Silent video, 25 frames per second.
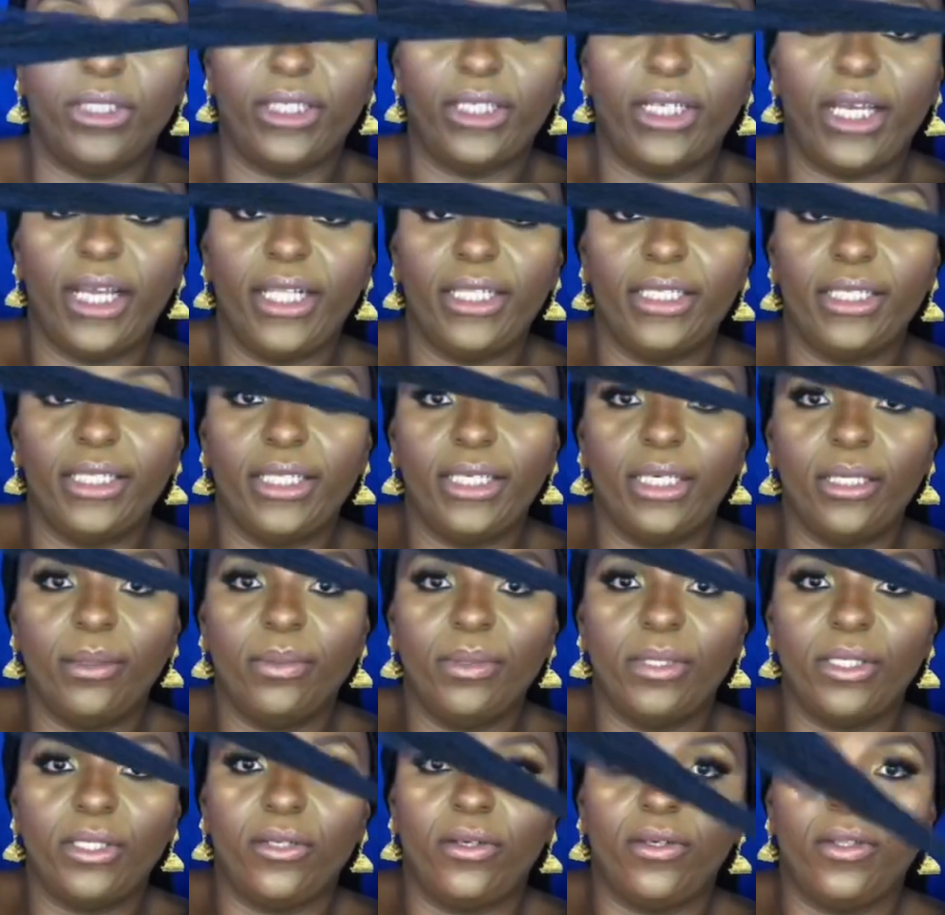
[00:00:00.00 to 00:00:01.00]
the
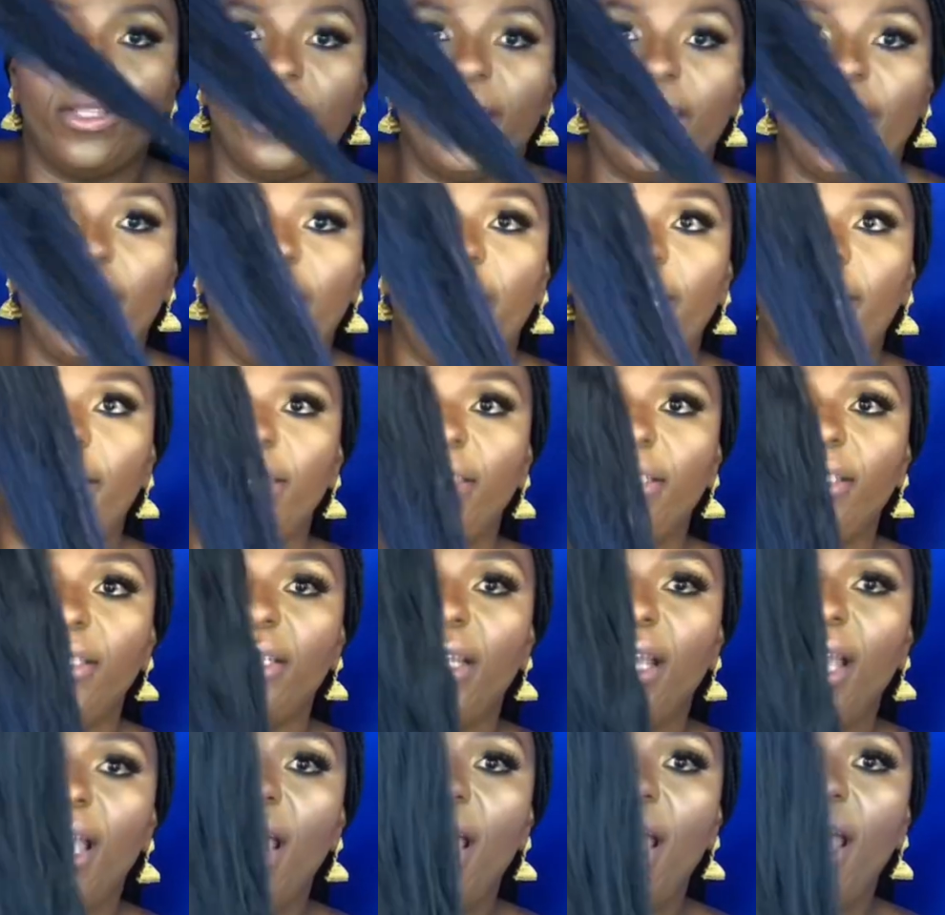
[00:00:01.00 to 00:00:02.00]
tips, on the end.
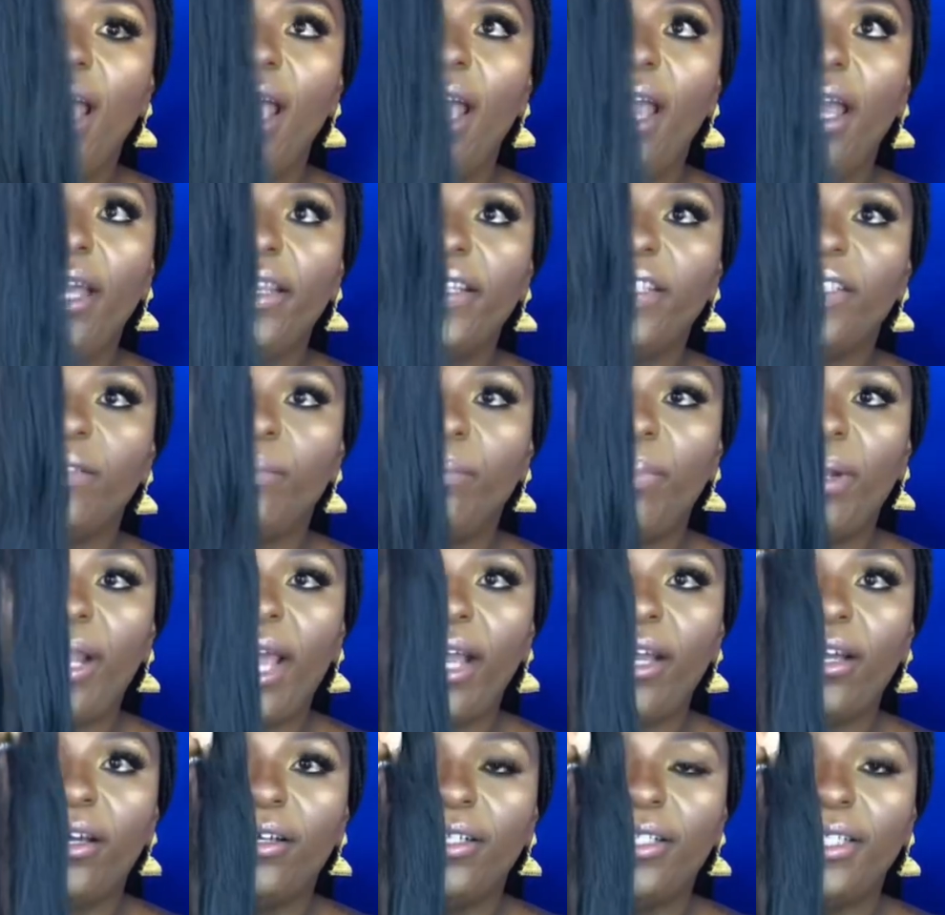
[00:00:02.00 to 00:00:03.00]
And it's black
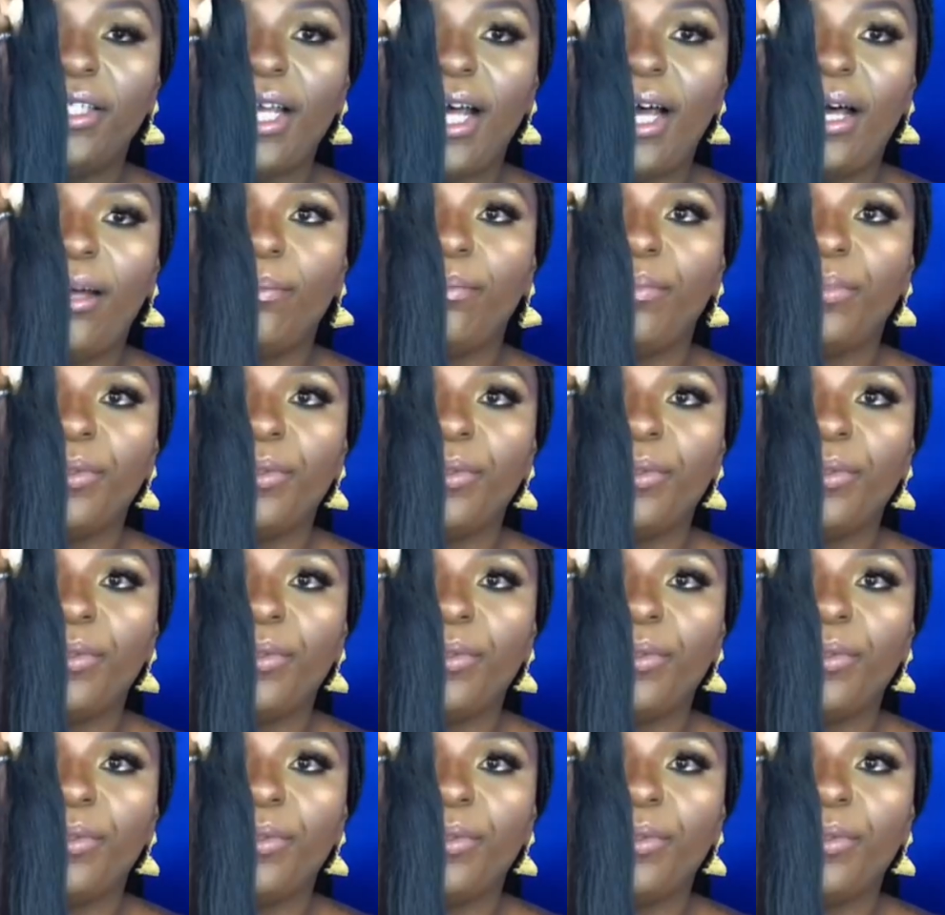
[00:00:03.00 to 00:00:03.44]
on top.